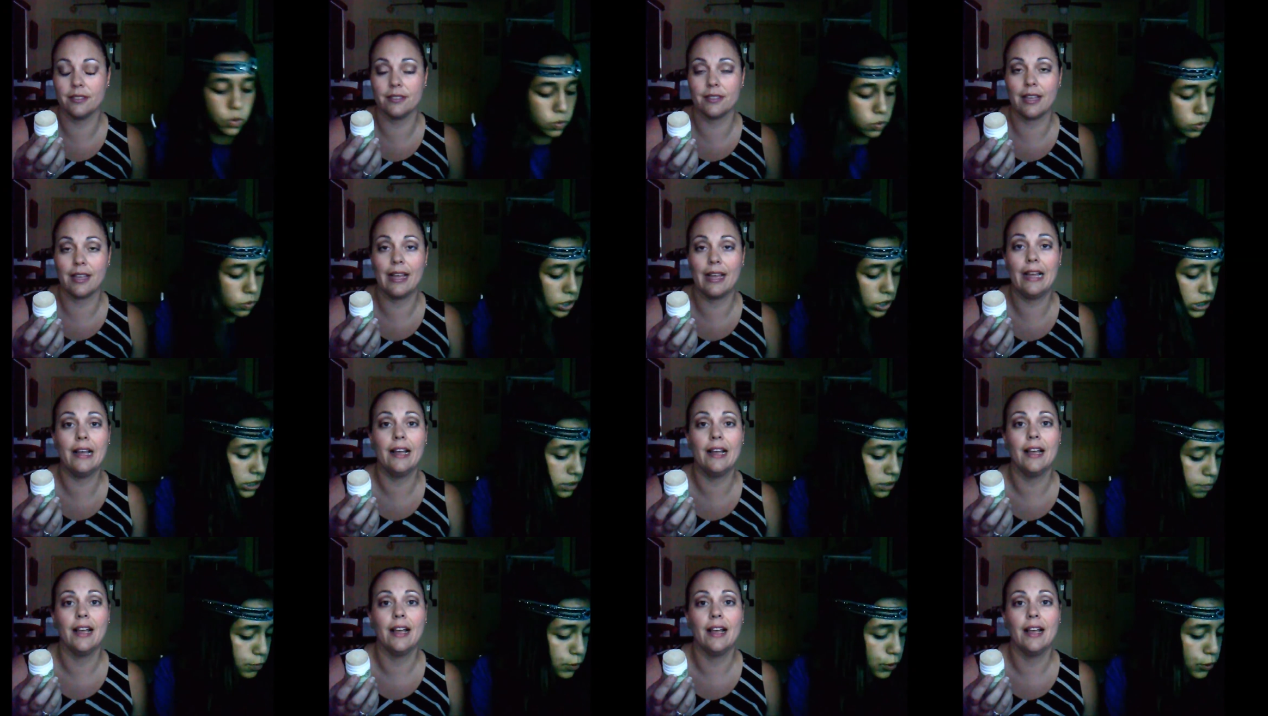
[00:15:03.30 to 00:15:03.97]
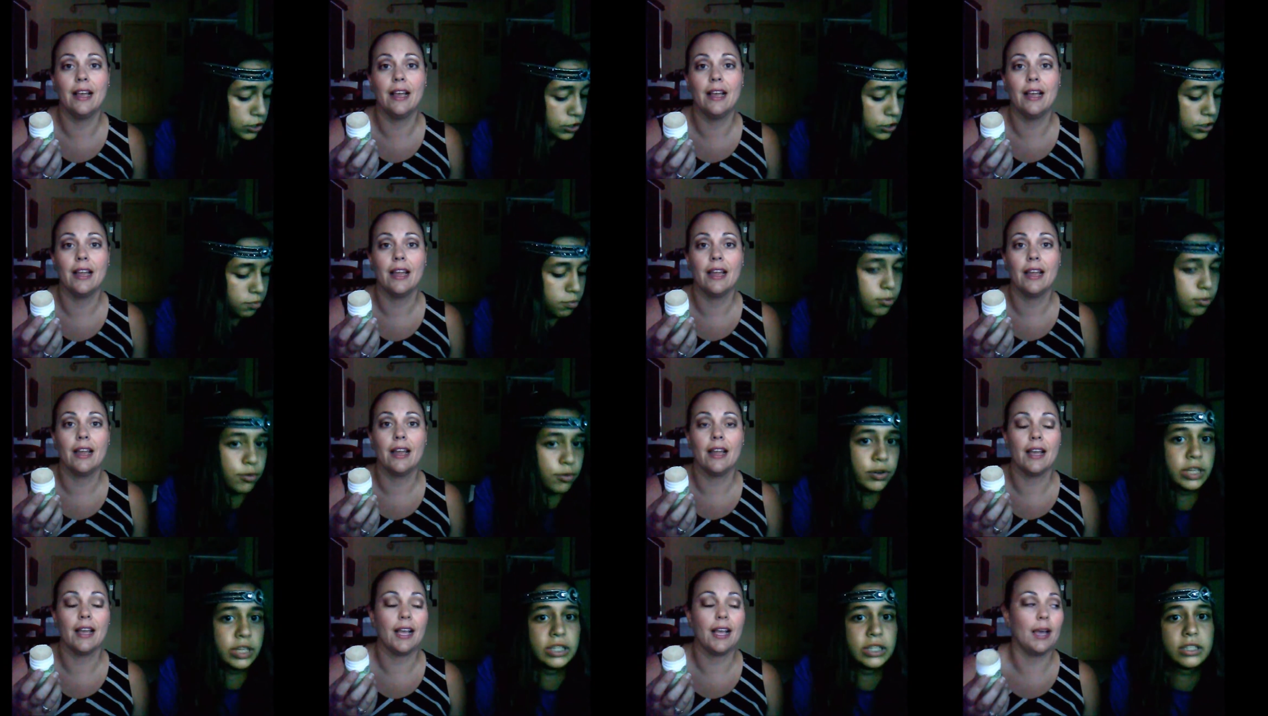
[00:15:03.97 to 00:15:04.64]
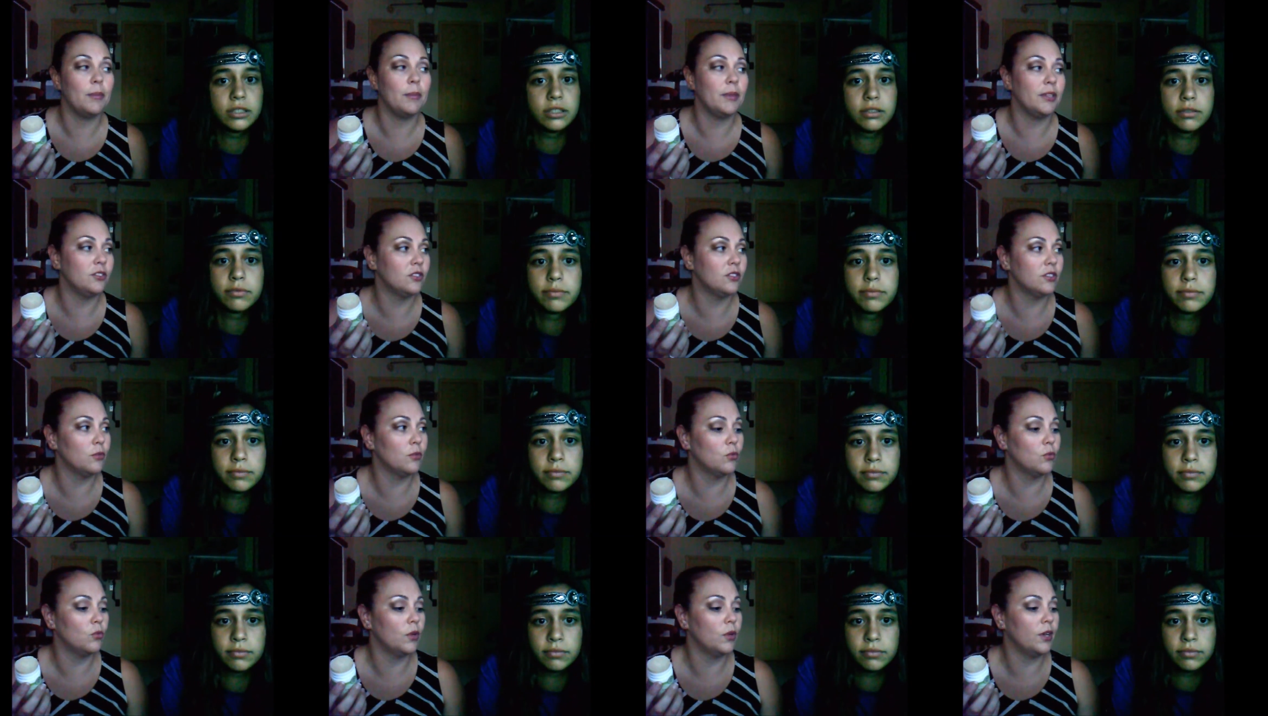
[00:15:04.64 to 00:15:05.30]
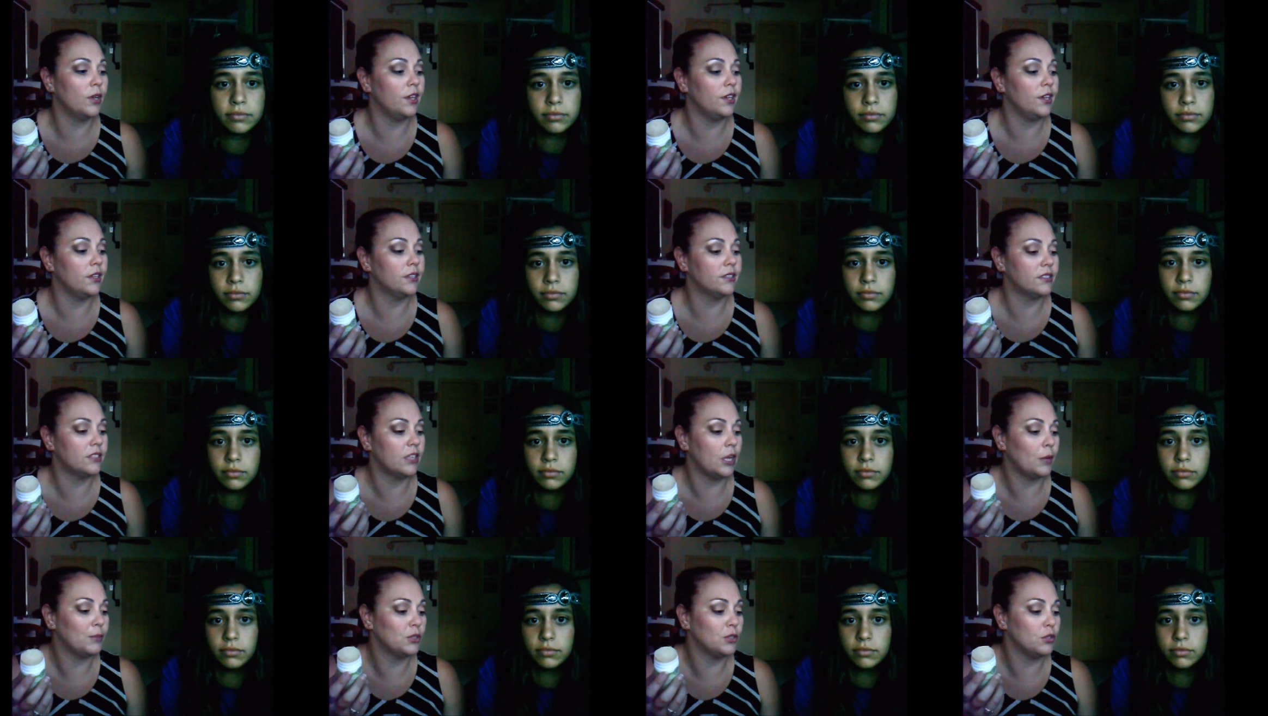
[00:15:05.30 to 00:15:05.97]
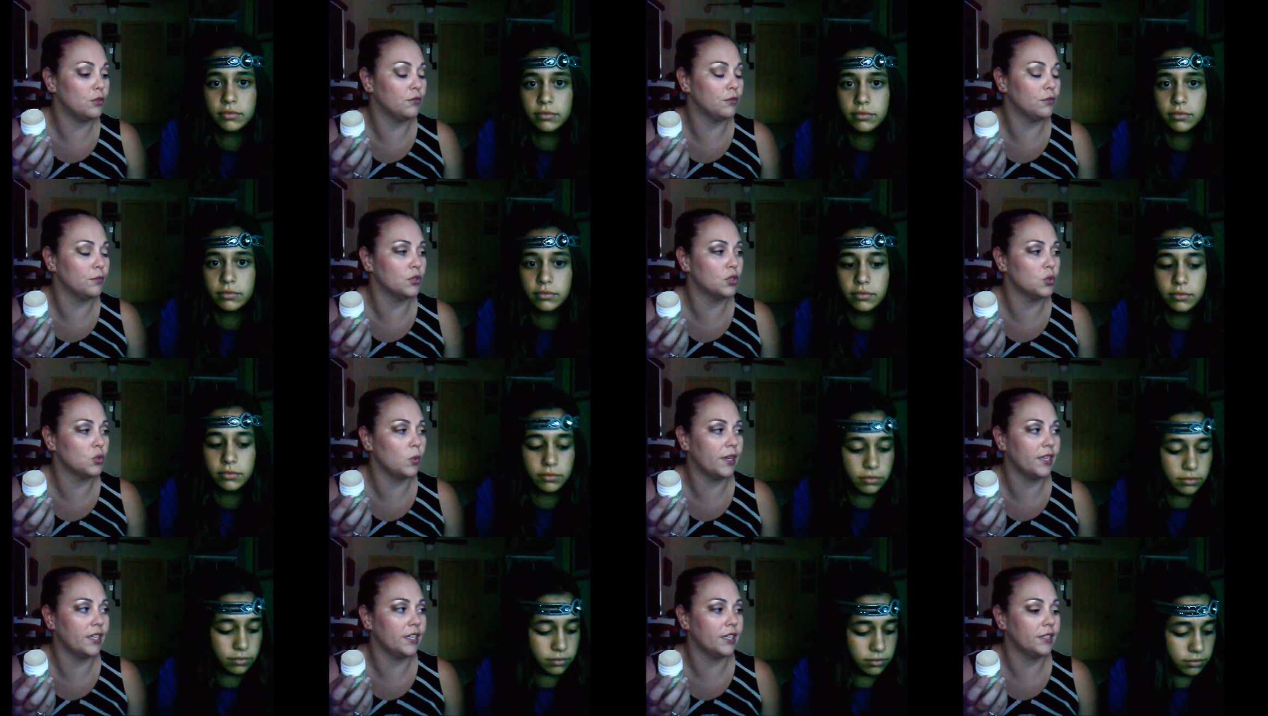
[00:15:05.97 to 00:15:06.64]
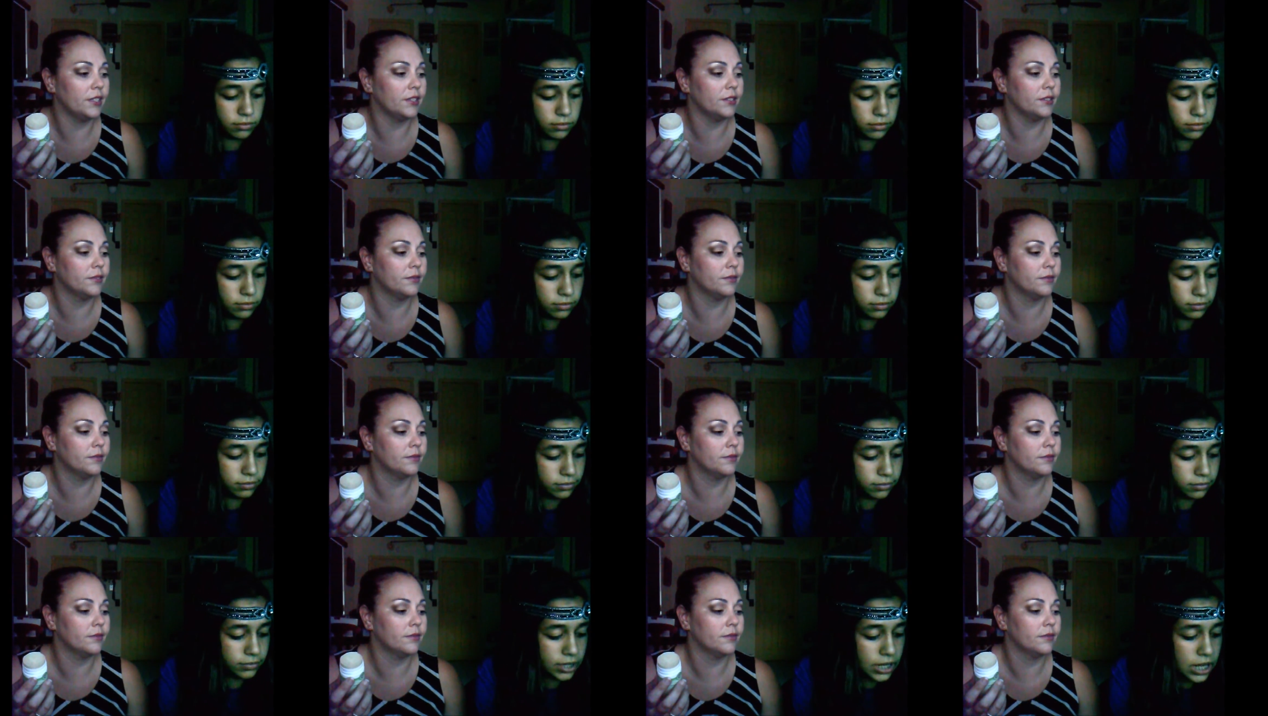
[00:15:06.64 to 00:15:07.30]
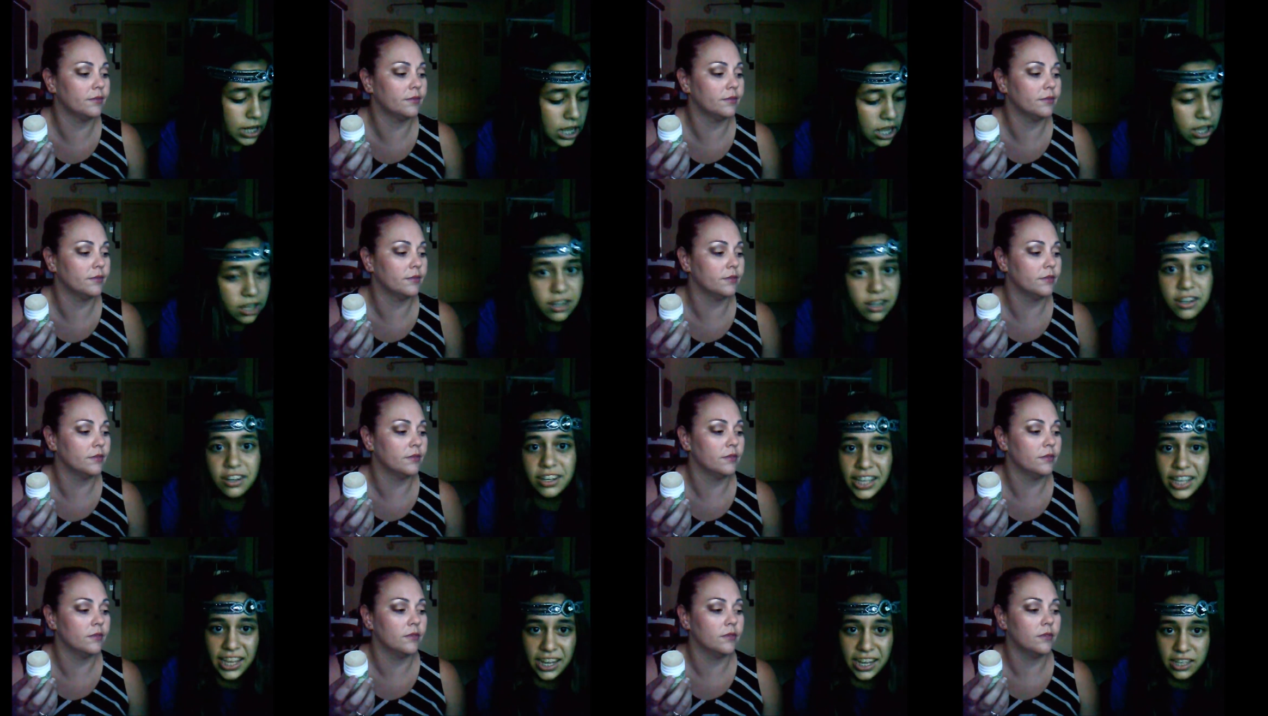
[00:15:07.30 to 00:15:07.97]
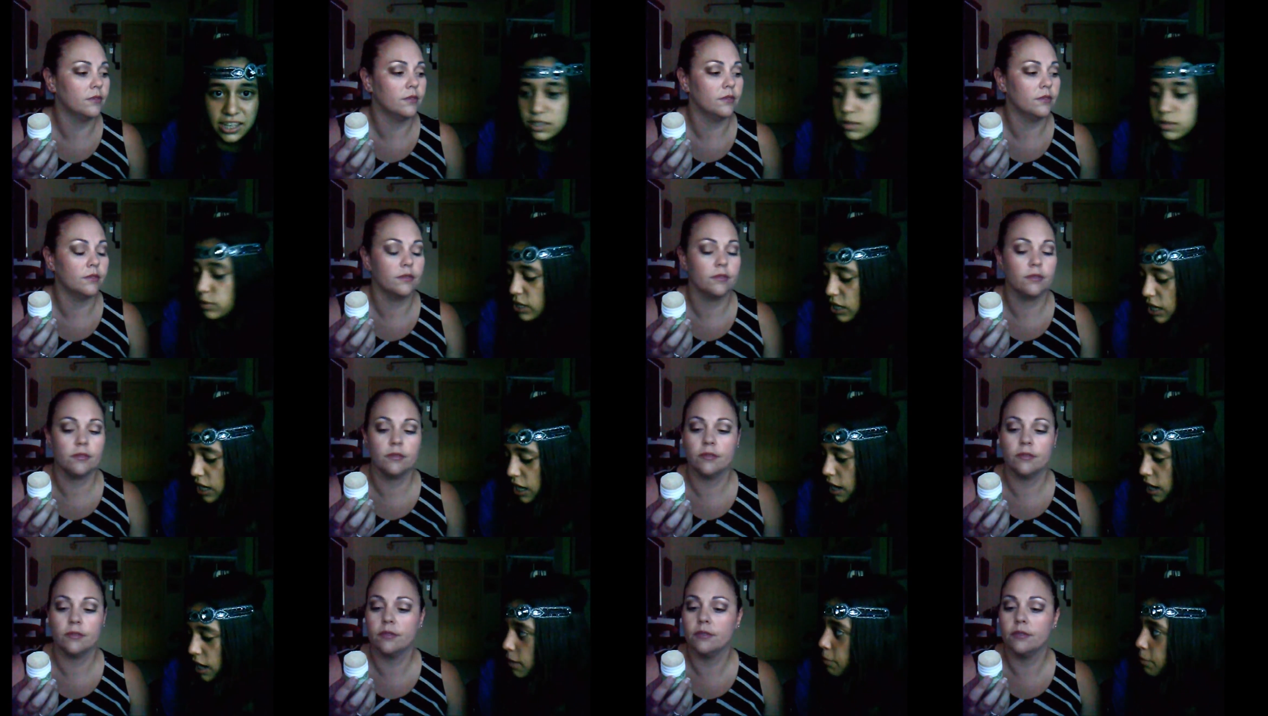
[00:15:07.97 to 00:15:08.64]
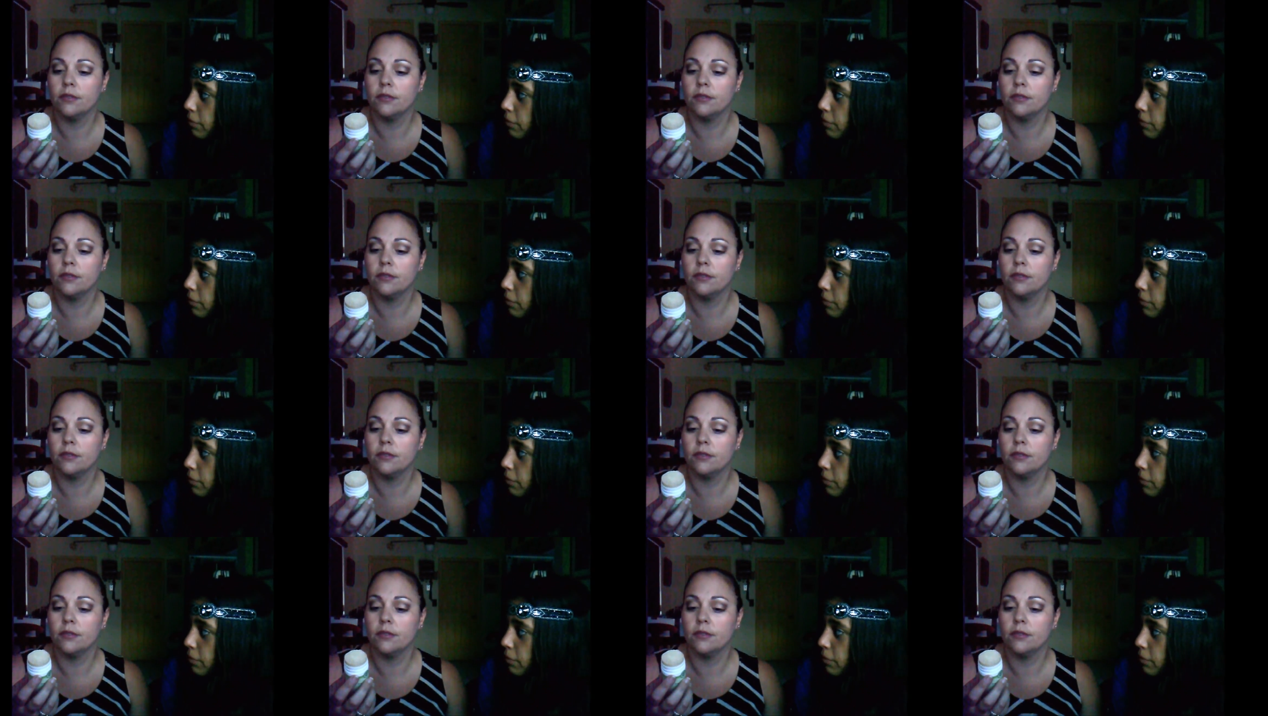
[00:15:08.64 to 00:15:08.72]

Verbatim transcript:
Speaker 1: Because what's perspirant? I mean, it stops you from sweating. Oh yeah, it's well